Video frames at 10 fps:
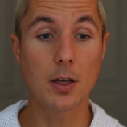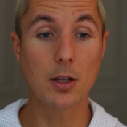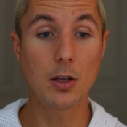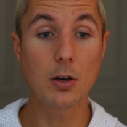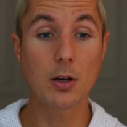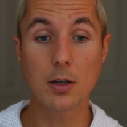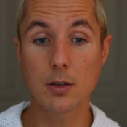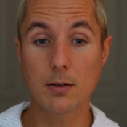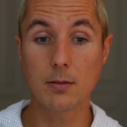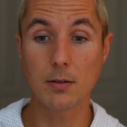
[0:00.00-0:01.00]
you
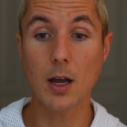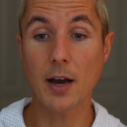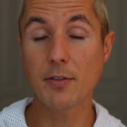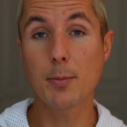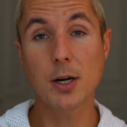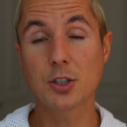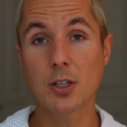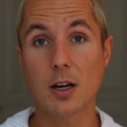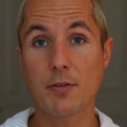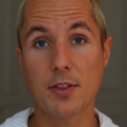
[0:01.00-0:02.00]
could have a
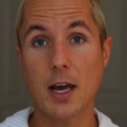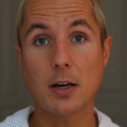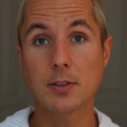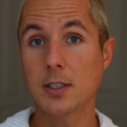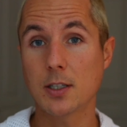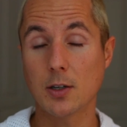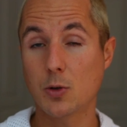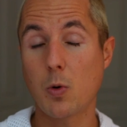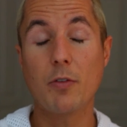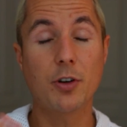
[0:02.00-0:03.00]
budget of $1,000 to
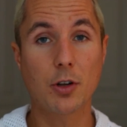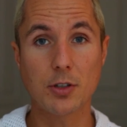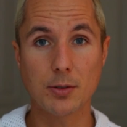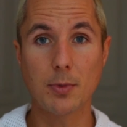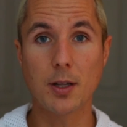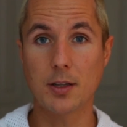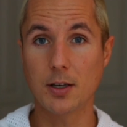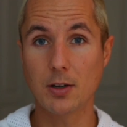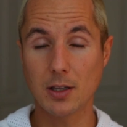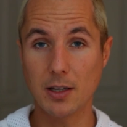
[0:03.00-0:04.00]
$1,200 a month
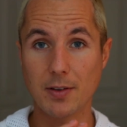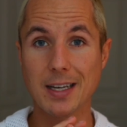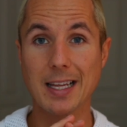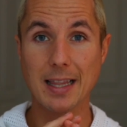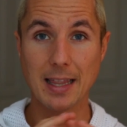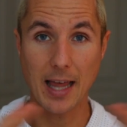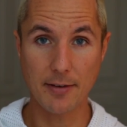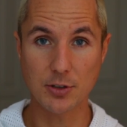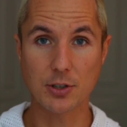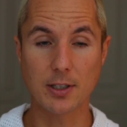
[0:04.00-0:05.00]
and you're living
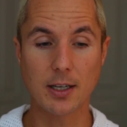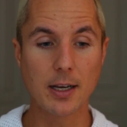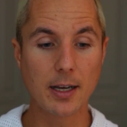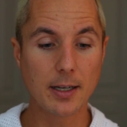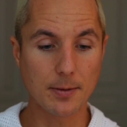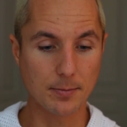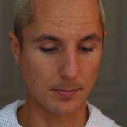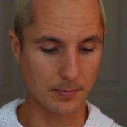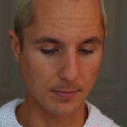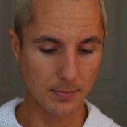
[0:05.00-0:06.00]
lavishly.
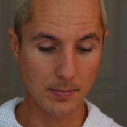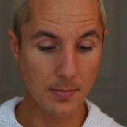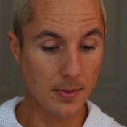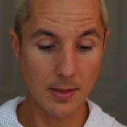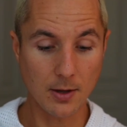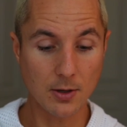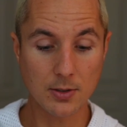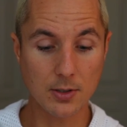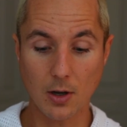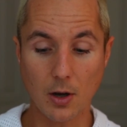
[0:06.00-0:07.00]

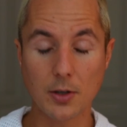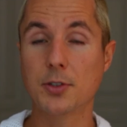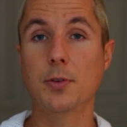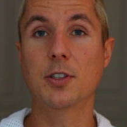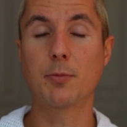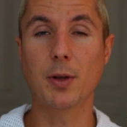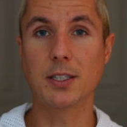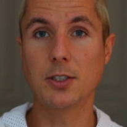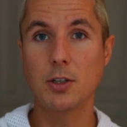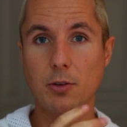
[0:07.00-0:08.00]
There's all sorts of
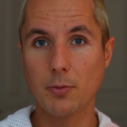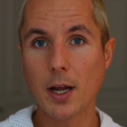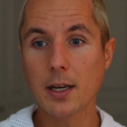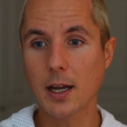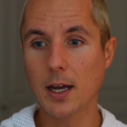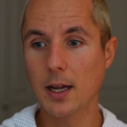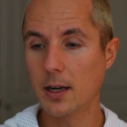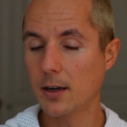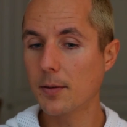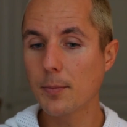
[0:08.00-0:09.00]
places you can rent
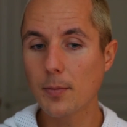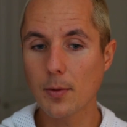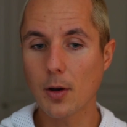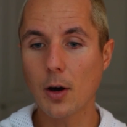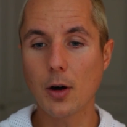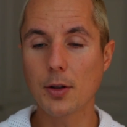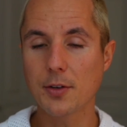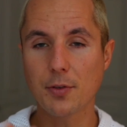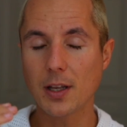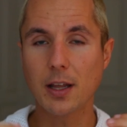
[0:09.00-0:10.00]
and all
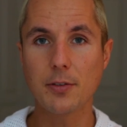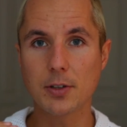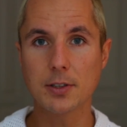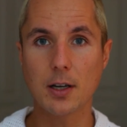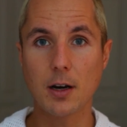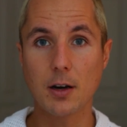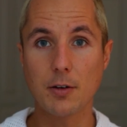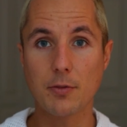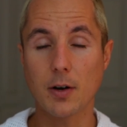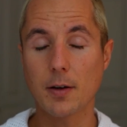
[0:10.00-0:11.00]
different levels
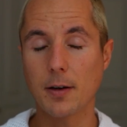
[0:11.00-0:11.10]
of